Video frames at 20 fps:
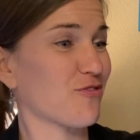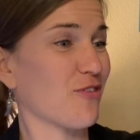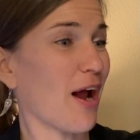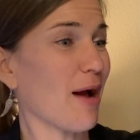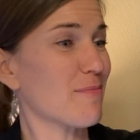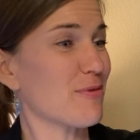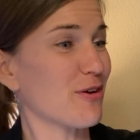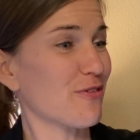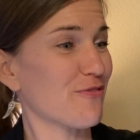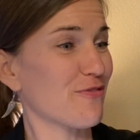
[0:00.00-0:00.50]

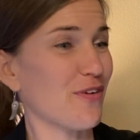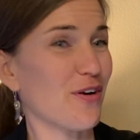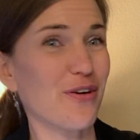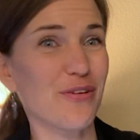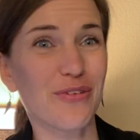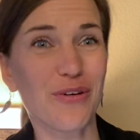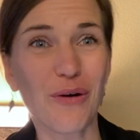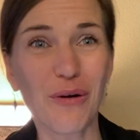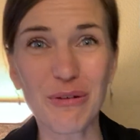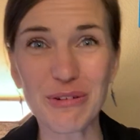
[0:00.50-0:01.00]
Grab your
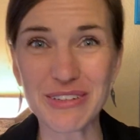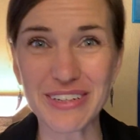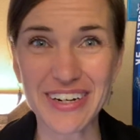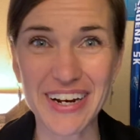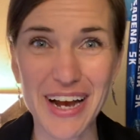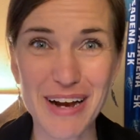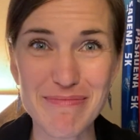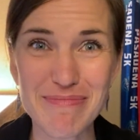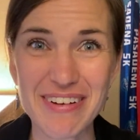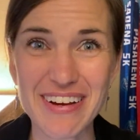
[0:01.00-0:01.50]
phone, hold it
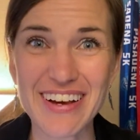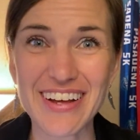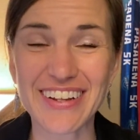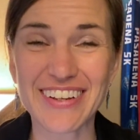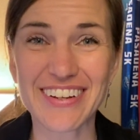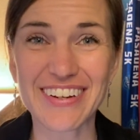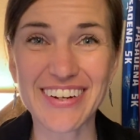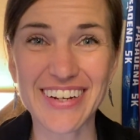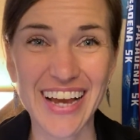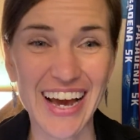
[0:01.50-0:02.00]
up,
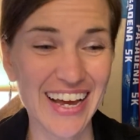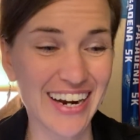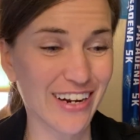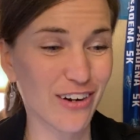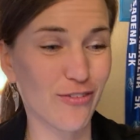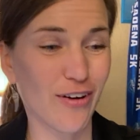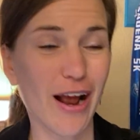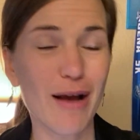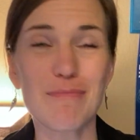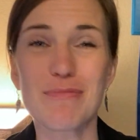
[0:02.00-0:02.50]
look at
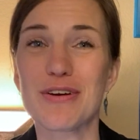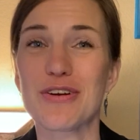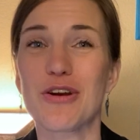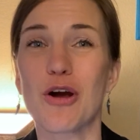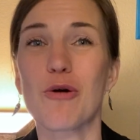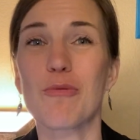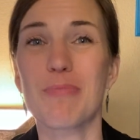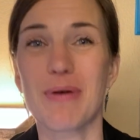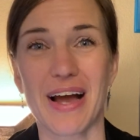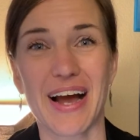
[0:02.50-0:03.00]
it, grab the
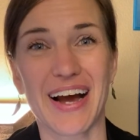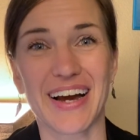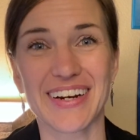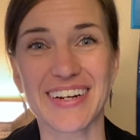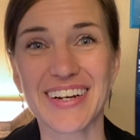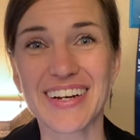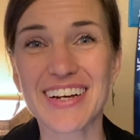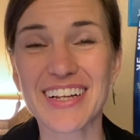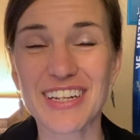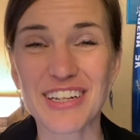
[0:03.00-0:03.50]
notepad,